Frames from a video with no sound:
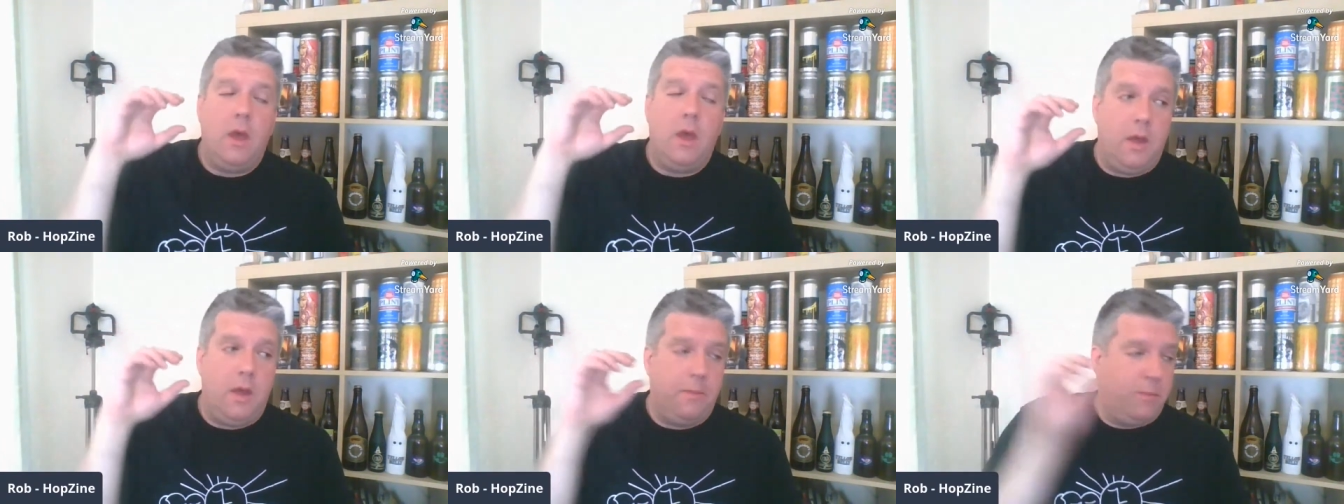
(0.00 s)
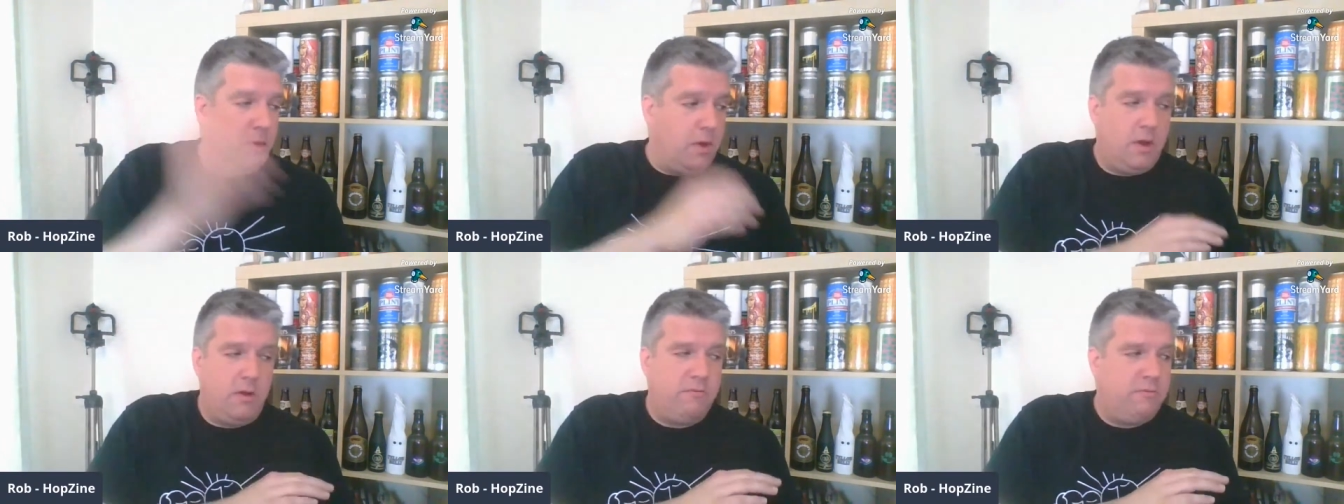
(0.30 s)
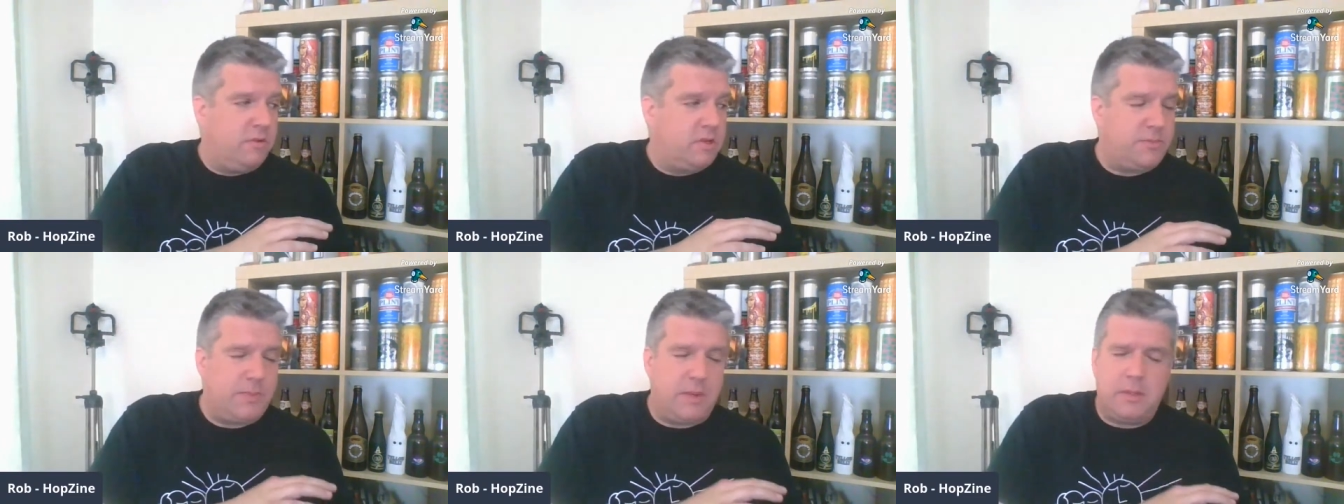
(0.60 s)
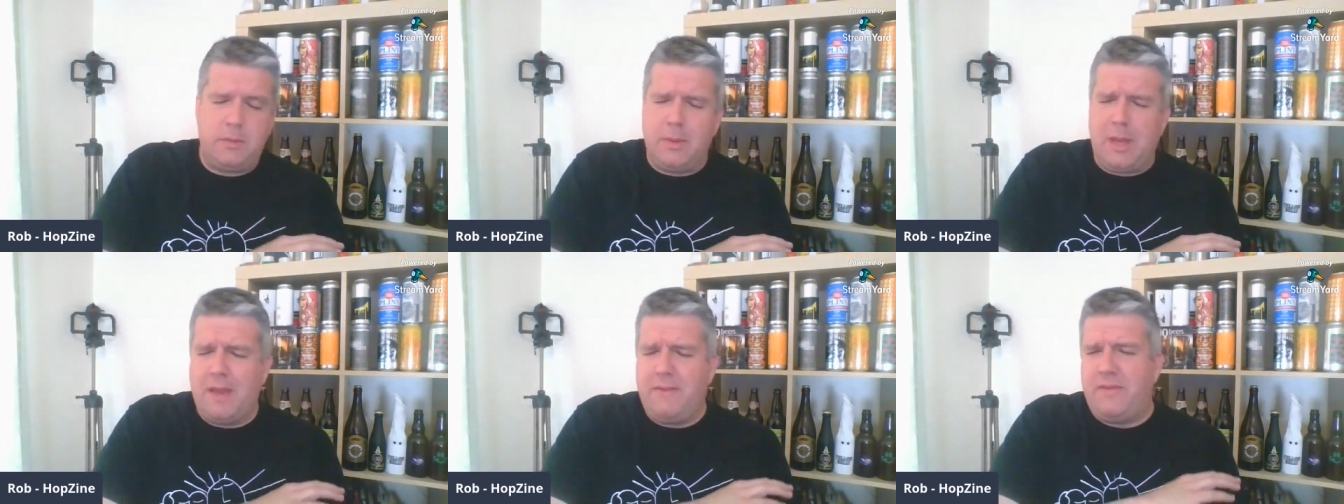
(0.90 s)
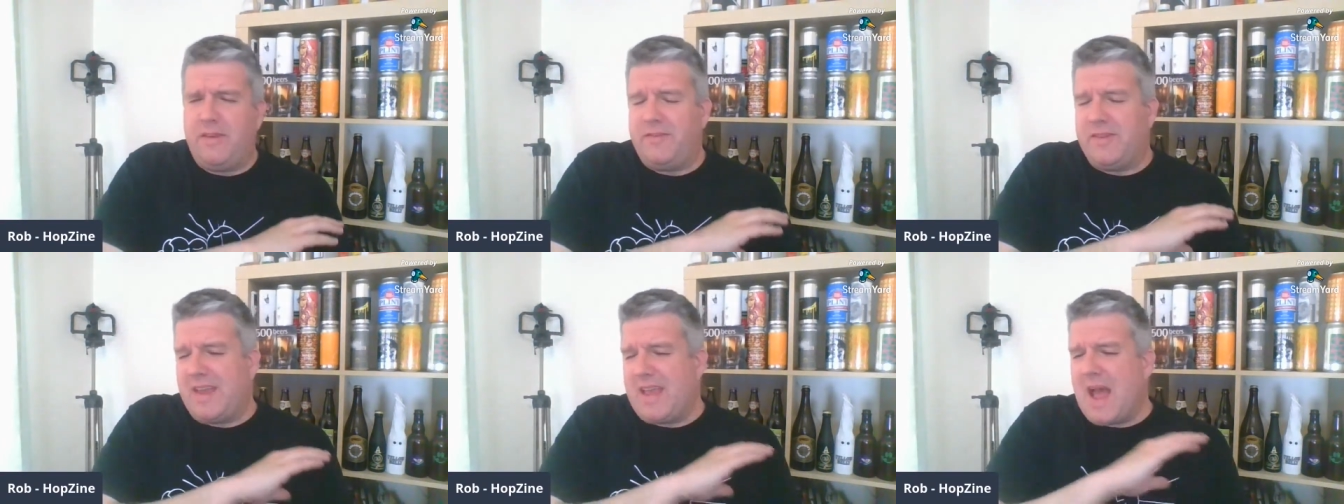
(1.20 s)
But a respectable
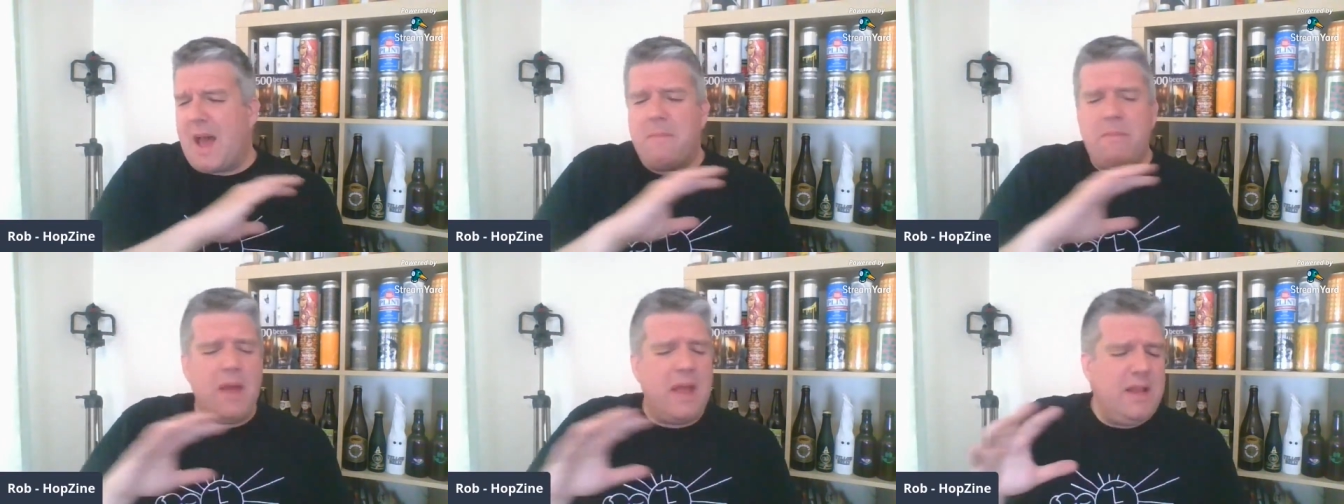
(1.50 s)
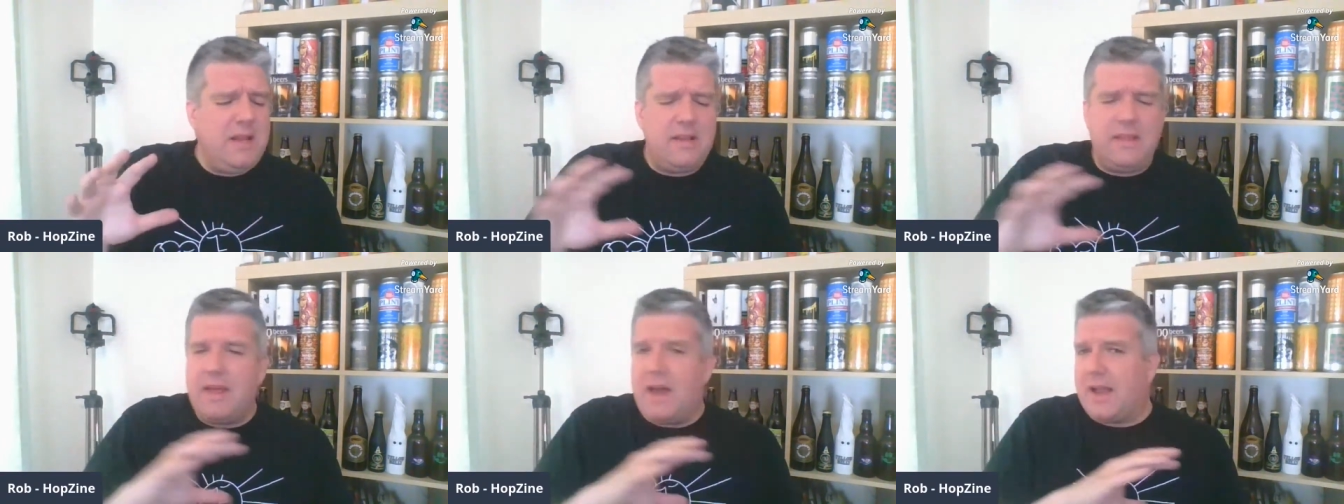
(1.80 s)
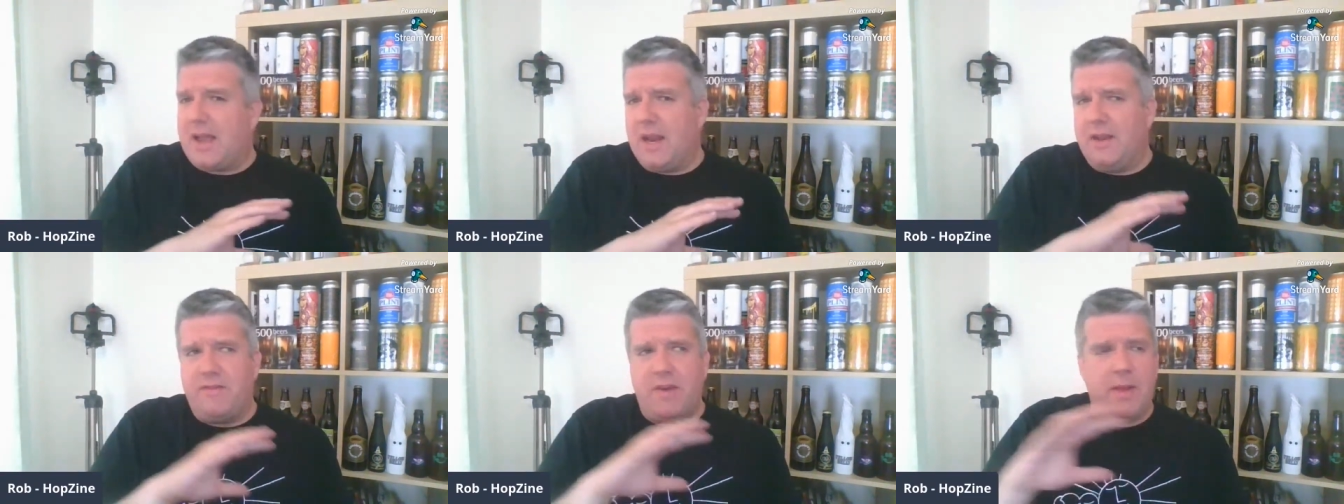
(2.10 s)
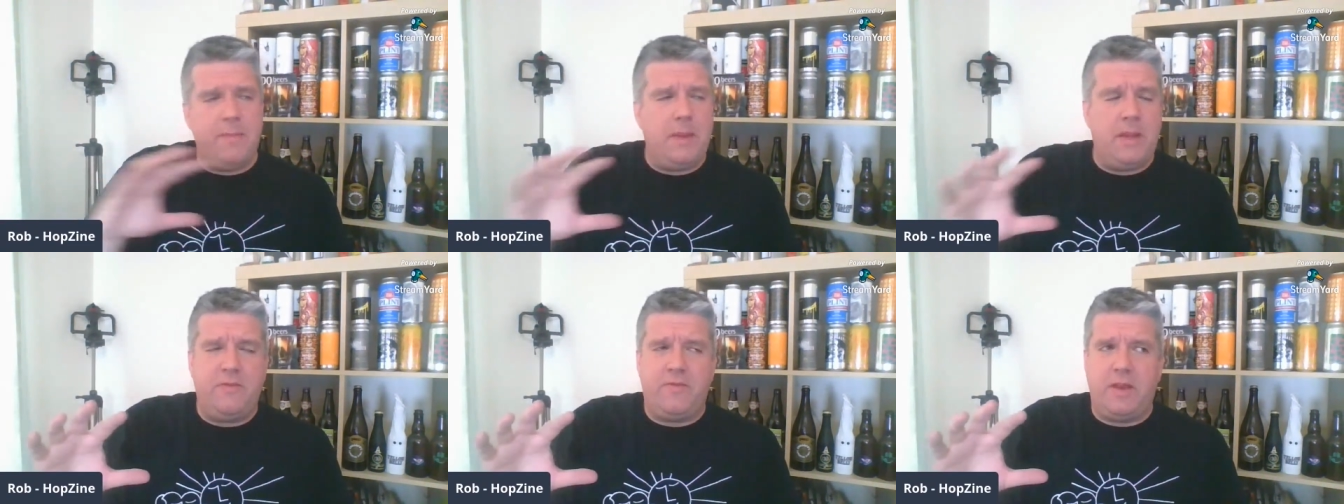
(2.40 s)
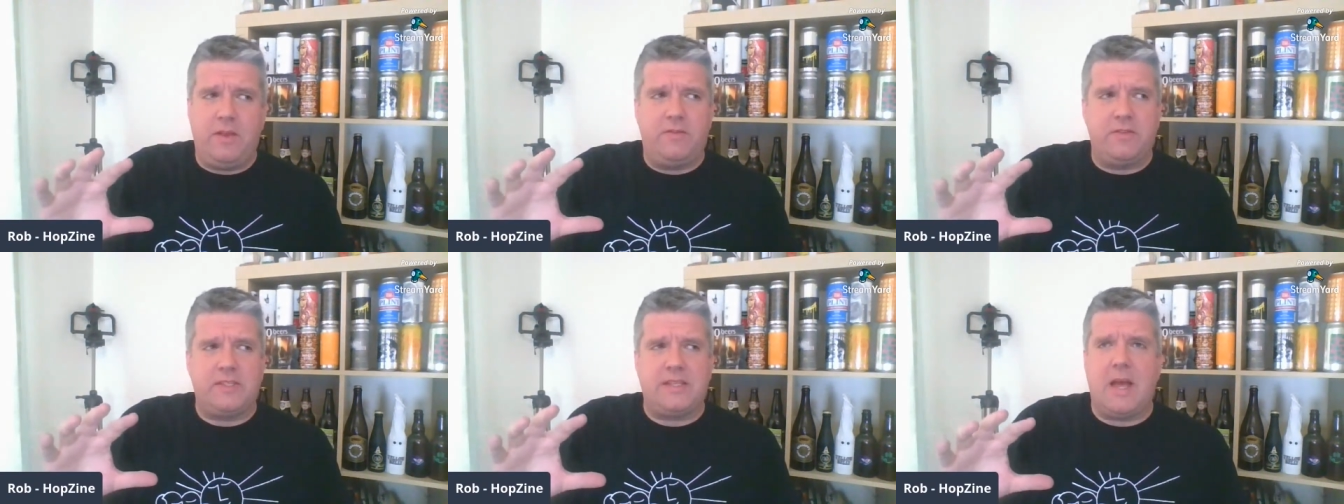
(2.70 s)
ABV. I'm into that kind of
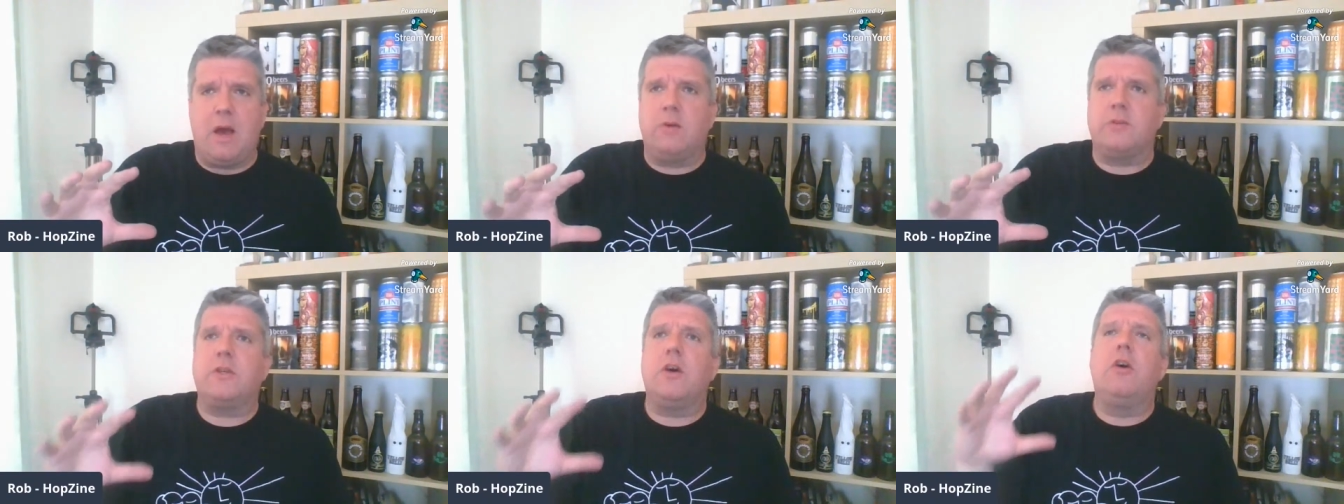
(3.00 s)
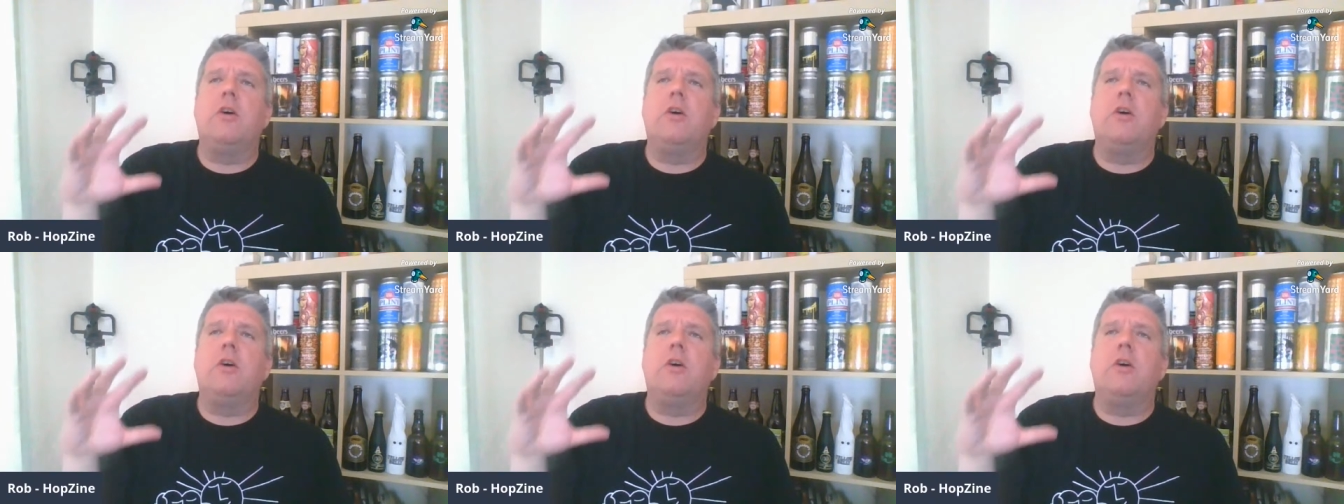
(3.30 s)
ABV for stouts.